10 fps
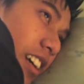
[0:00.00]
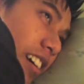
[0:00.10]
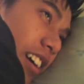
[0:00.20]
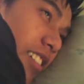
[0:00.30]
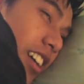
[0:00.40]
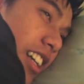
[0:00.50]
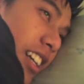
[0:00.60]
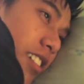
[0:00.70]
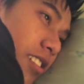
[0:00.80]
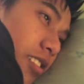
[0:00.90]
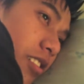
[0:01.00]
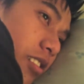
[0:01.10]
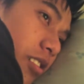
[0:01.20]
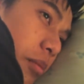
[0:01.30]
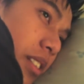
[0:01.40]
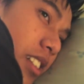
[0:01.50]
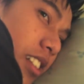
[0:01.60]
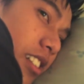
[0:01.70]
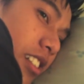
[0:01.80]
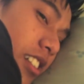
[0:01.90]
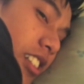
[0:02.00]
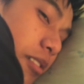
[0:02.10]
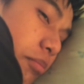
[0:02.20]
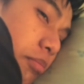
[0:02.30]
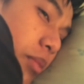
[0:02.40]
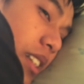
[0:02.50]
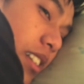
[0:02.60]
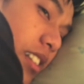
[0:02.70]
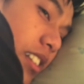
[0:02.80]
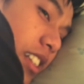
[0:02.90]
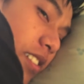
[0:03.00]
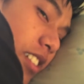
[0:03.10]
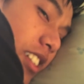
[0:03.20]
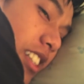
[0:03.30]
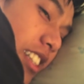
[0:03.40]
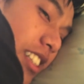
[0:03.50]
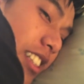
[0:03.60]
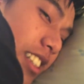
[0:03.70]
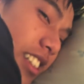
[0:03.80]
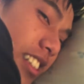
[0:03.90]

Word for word: Like right now, we're meant to go to the gym, but you haven't got changed yet.